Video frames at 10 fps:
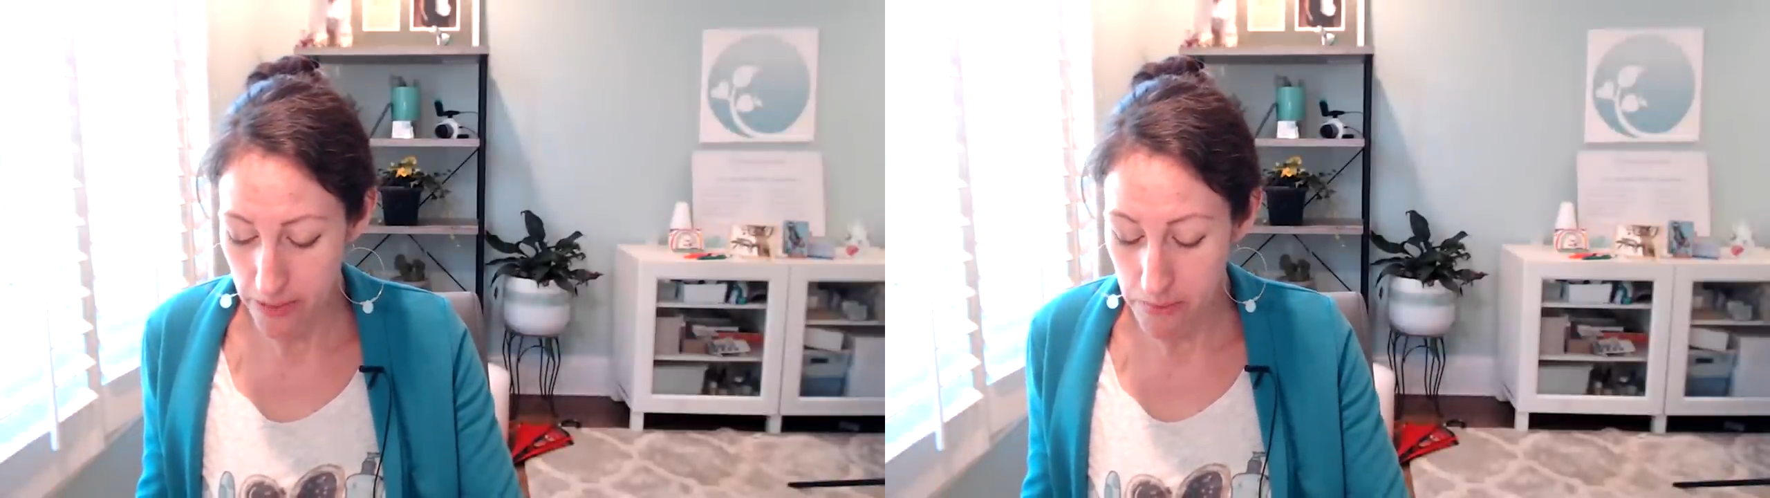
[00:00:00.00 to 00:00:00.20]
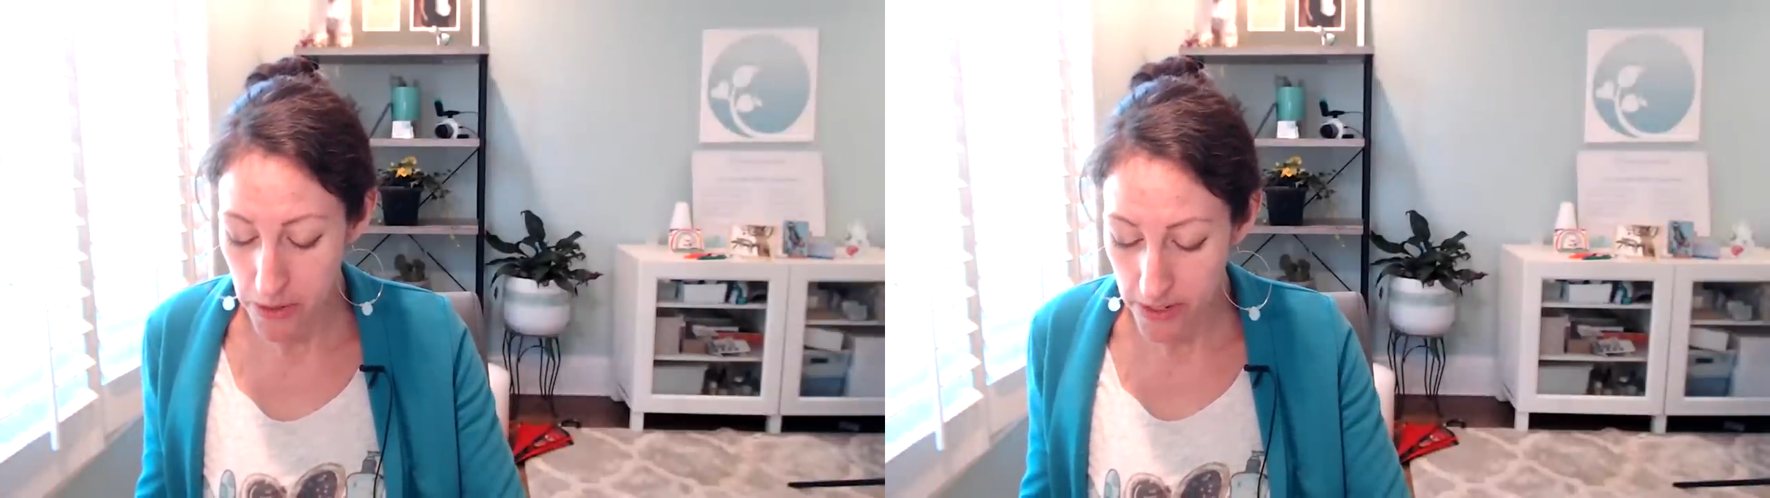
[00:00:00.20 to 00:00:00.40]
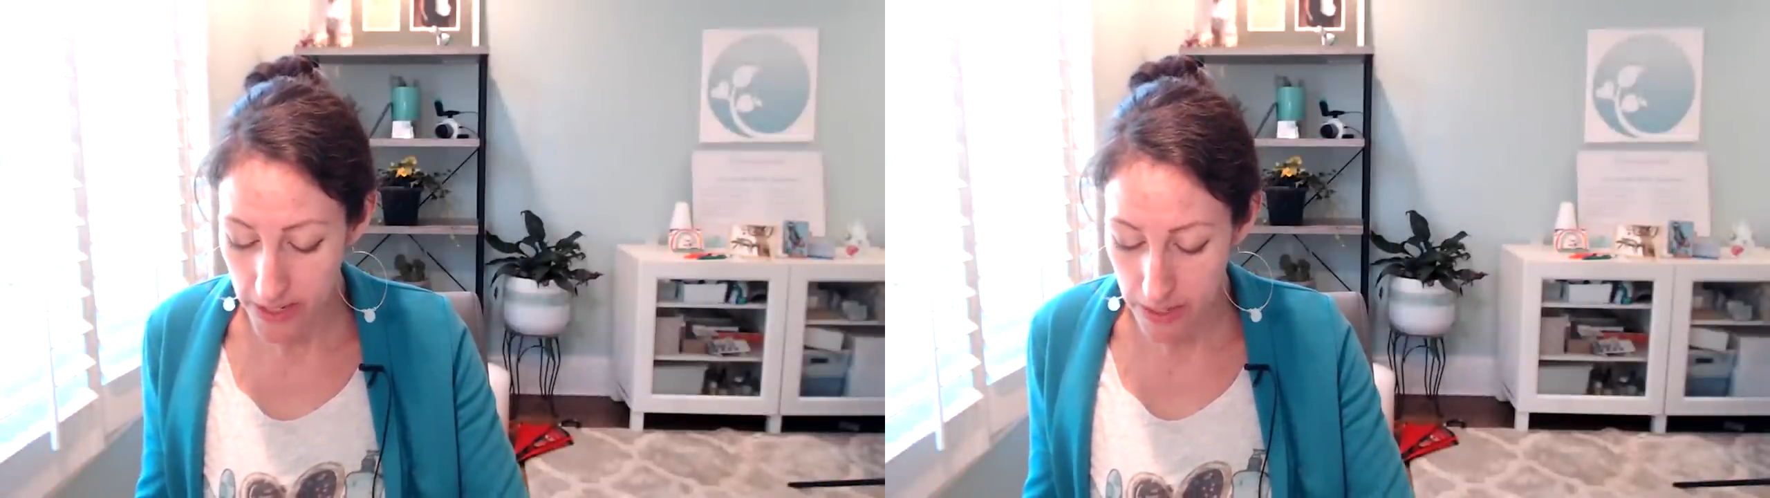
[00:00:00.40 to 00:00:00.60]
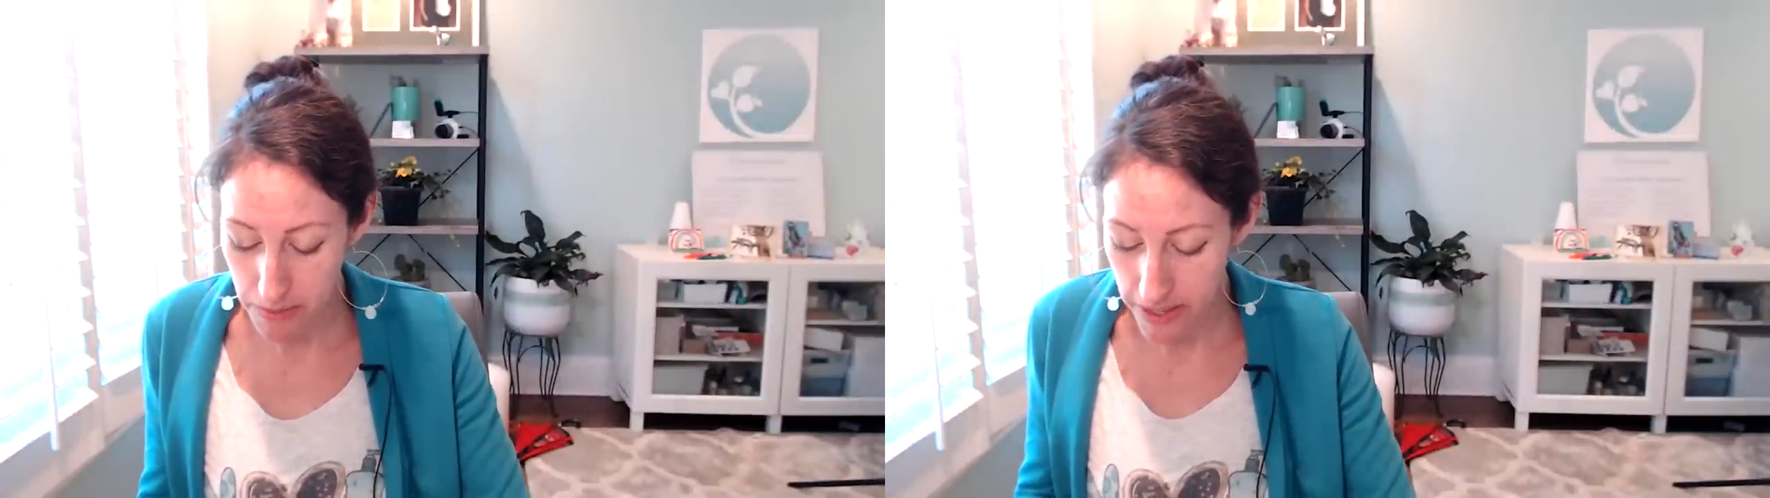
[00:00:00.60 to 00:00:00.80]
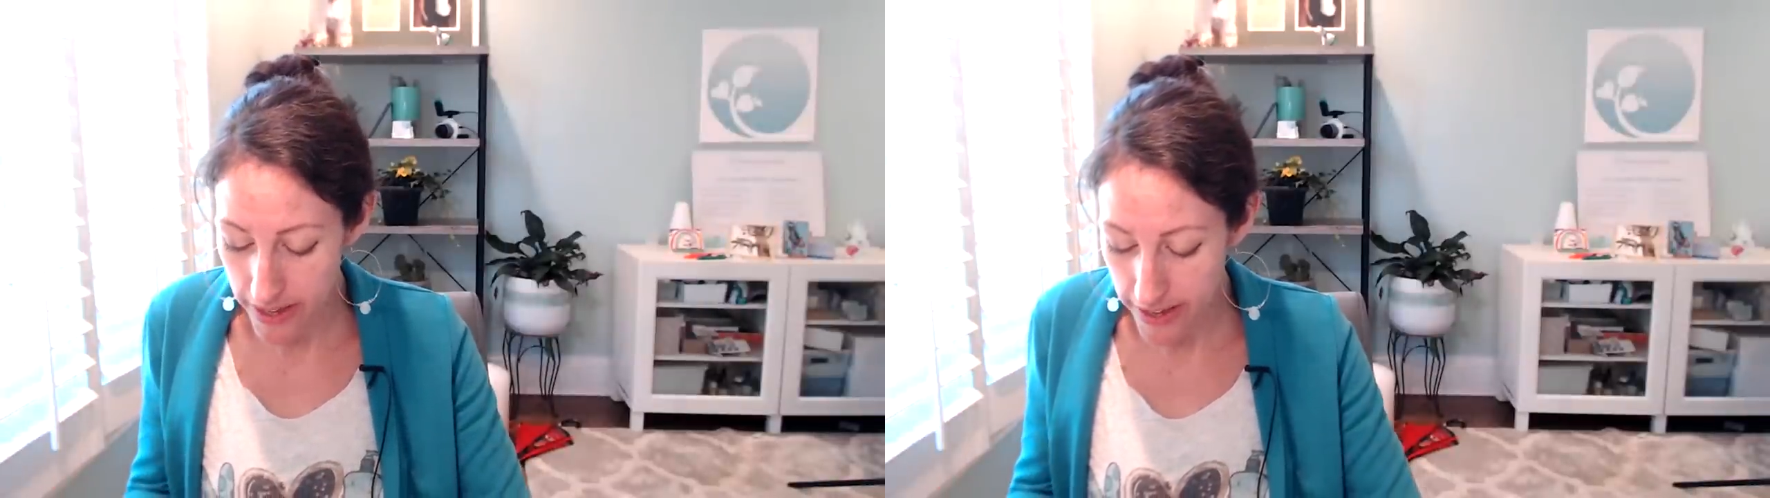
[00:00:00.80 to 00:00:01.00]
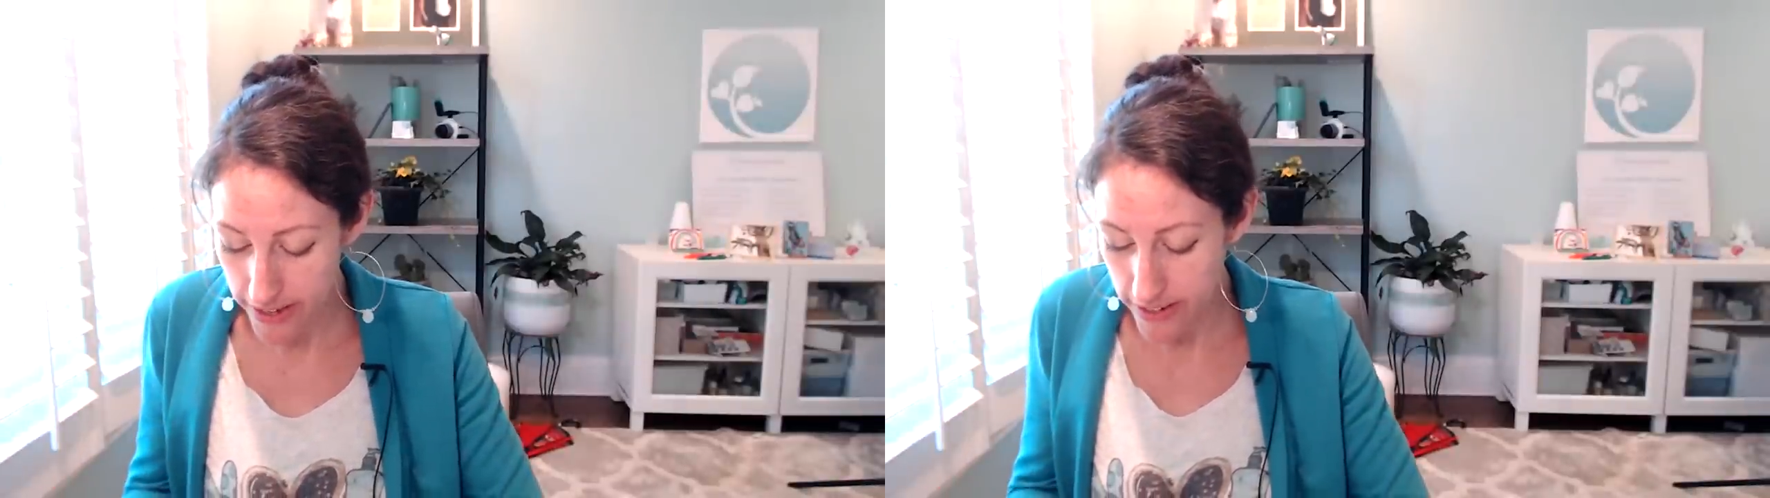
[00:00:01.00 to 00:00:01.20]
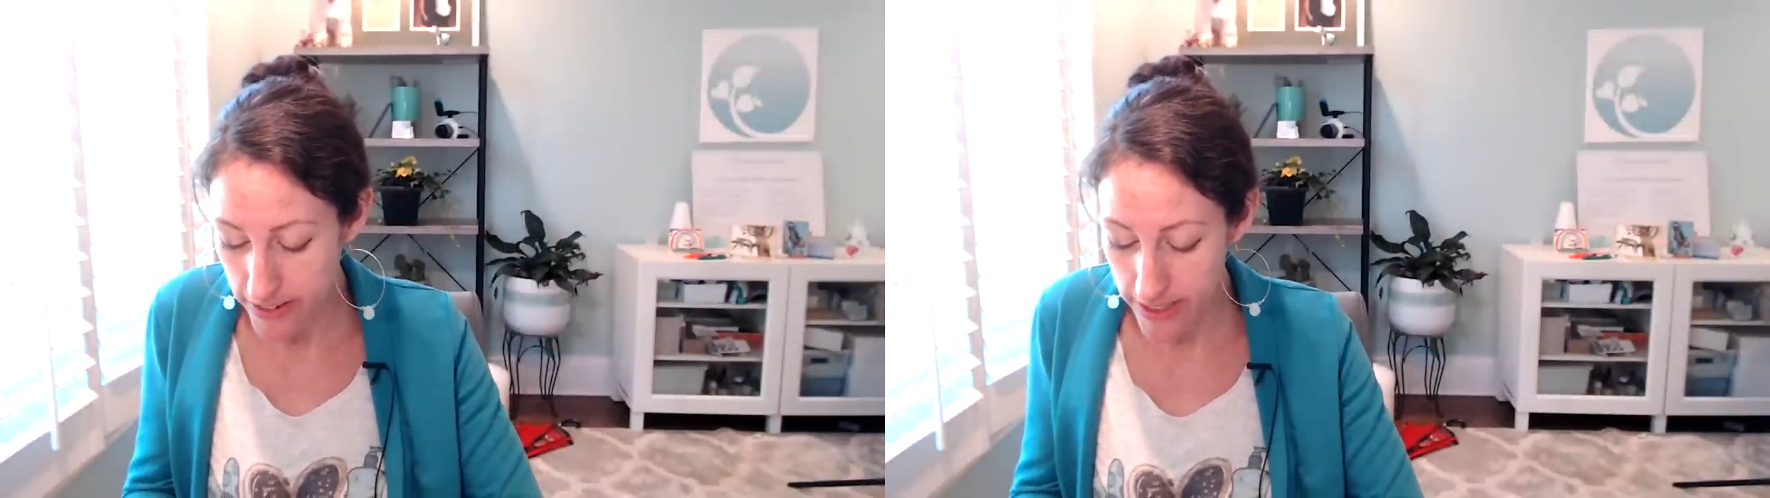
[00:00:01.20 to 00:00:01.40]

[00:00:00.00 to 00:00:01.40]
immunity blend.